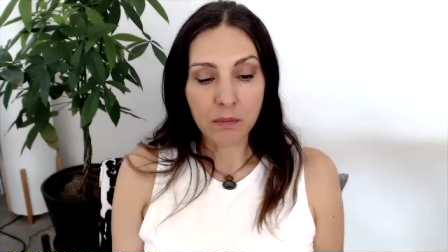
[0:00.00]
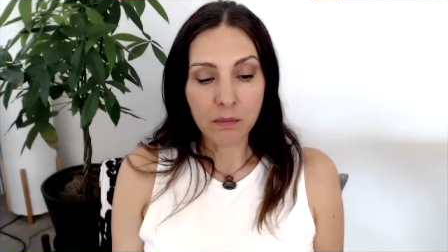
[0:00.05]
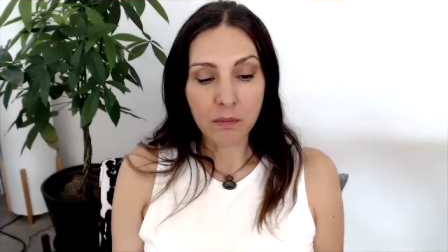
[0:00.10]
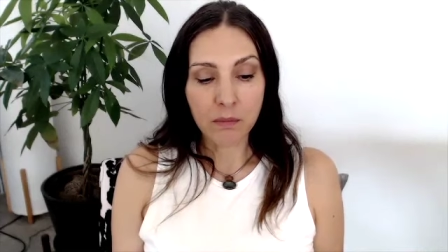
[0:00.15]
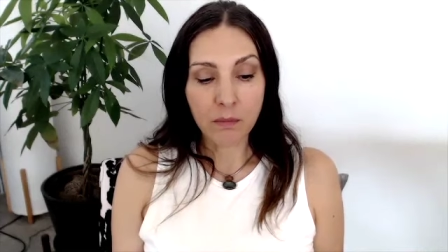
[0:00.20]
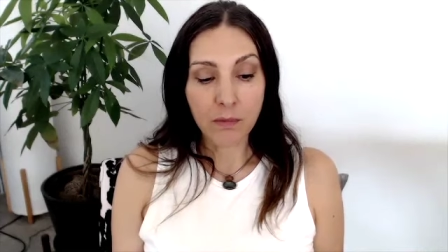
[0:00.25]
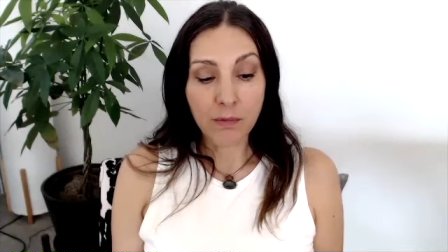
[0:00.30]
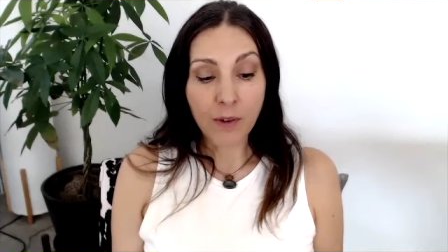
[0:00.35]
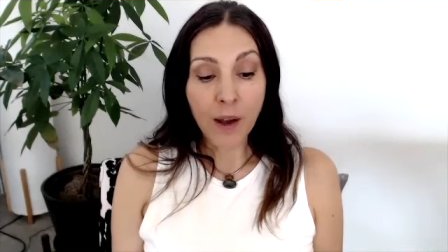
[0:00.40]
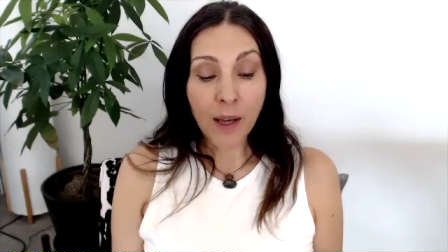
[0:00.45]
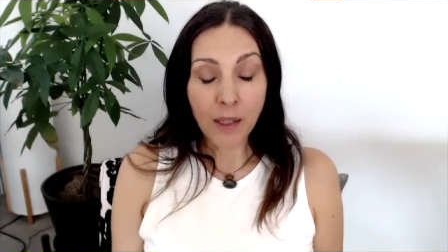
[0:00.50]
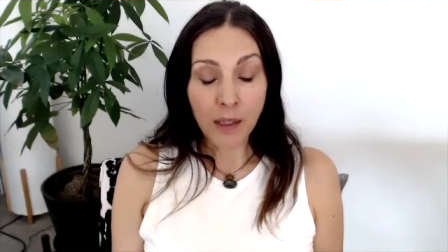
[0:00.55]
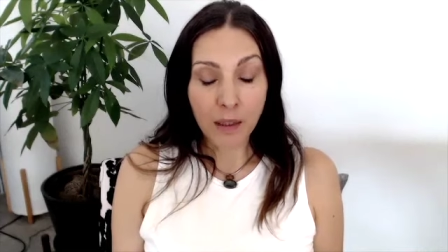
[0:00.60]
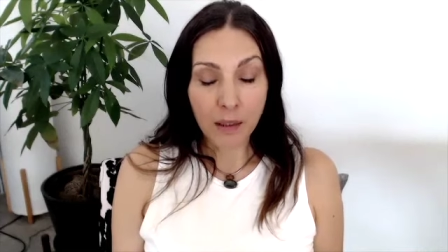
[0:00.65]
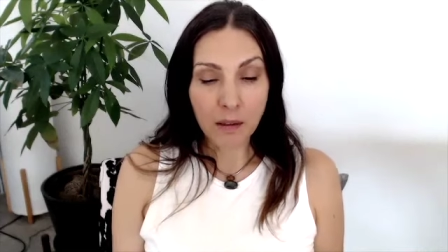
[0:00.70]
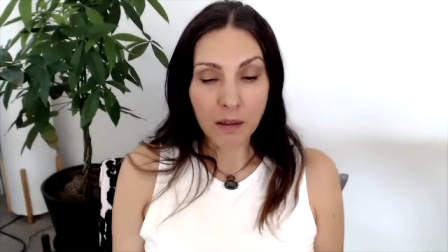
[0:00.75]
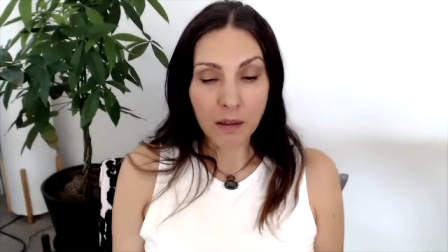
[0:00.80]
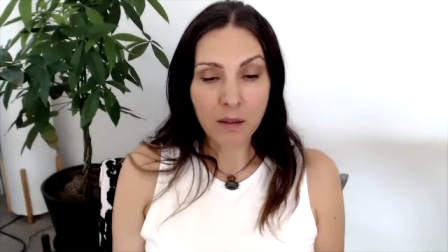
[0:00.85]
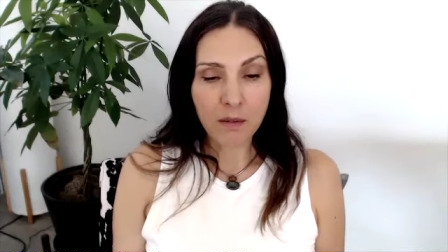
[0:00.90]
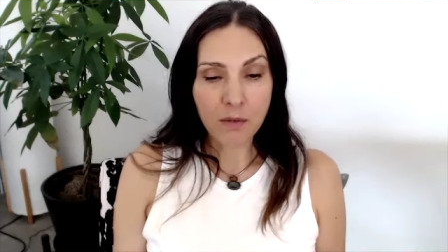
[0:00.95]

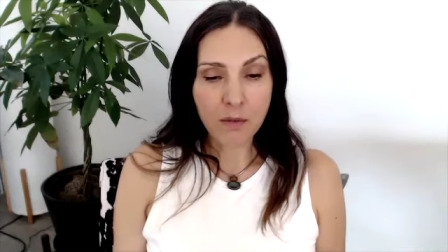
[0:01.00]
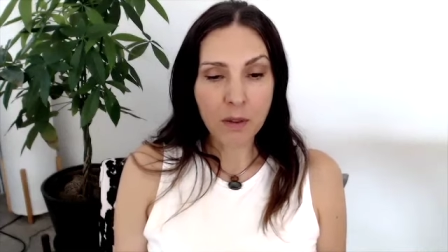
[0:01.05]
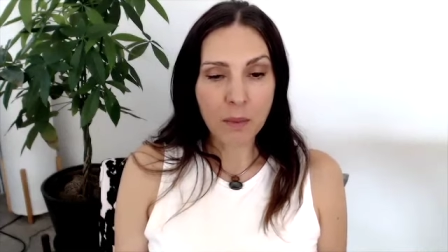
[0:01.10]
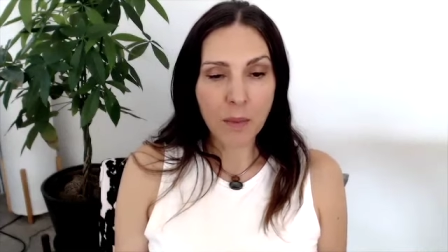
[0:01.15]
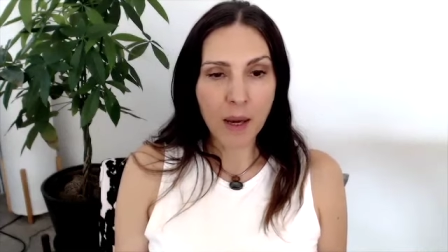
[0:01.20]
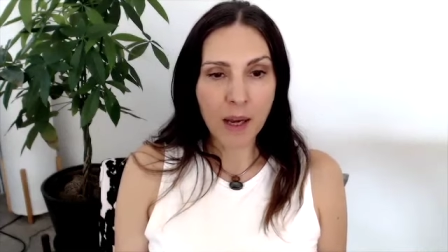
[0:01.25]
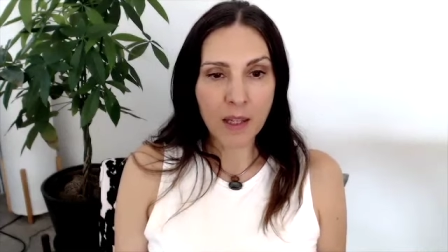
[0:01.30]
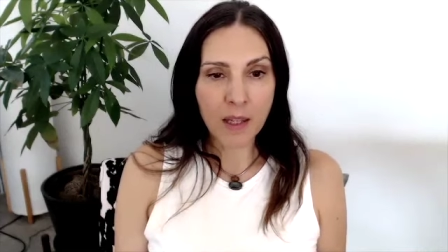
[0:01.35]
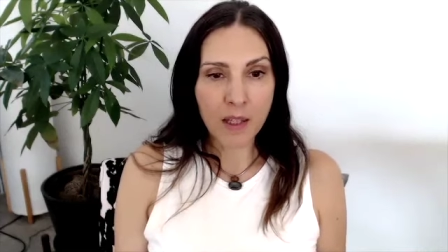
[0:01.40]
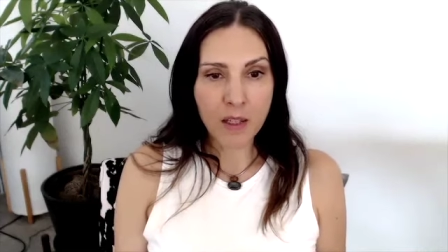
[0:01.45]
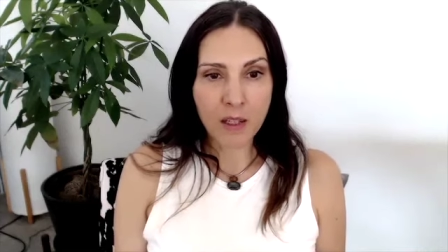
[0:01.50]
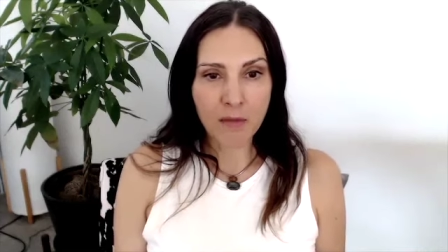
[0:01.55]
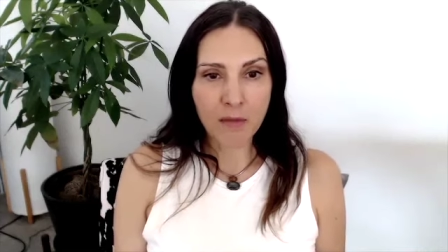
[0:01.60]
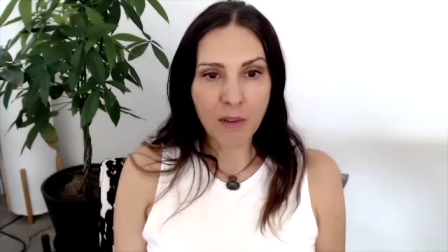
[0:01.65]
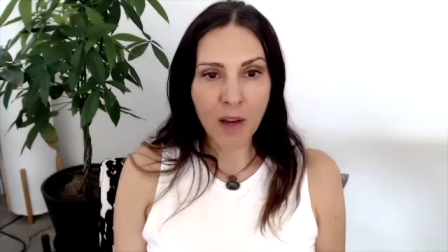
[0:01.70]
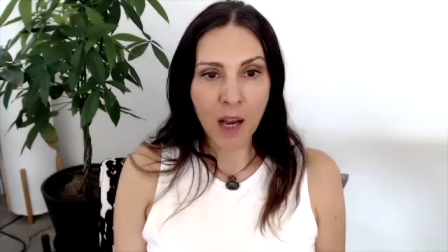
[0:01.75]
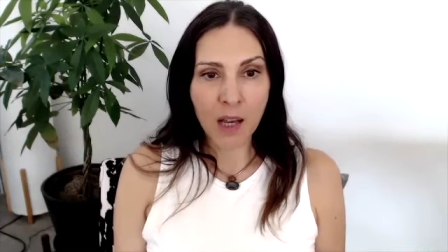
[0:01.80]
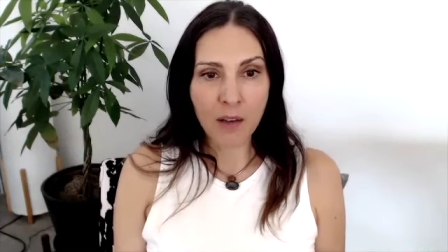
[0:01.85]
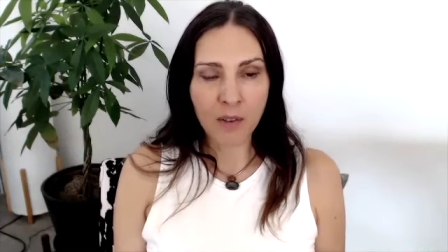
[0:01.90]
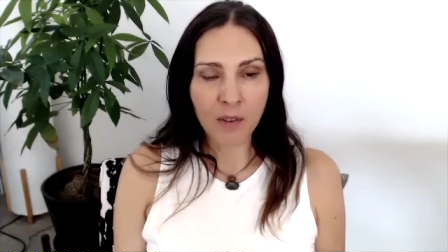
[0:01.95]
fight for my
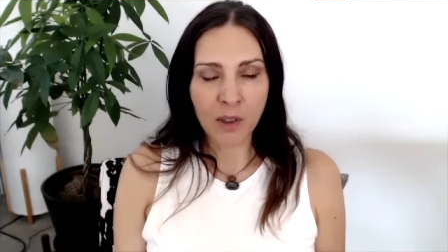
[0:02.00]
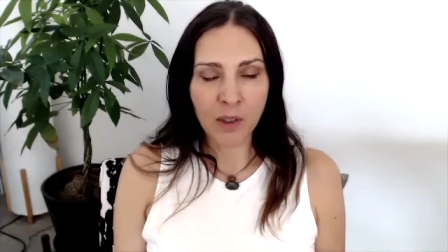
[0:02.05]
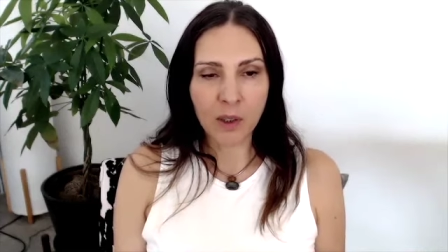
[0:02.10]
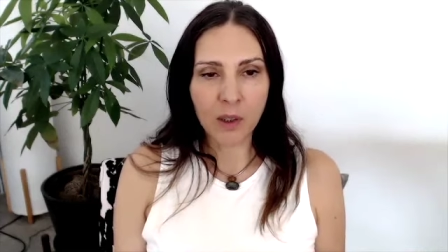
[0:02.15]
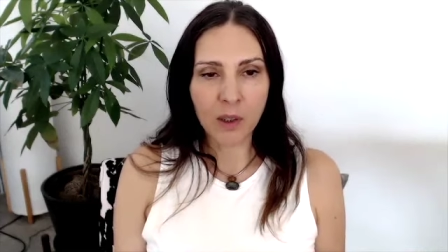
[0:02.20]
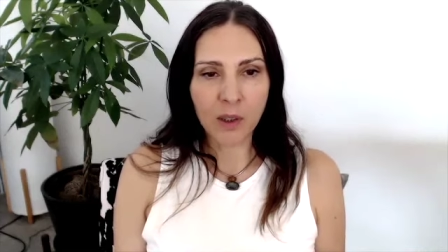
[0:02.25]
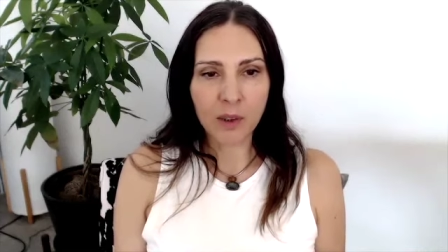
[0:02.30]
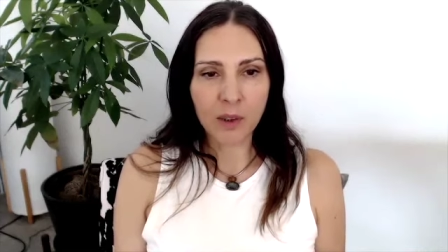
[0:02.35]
survival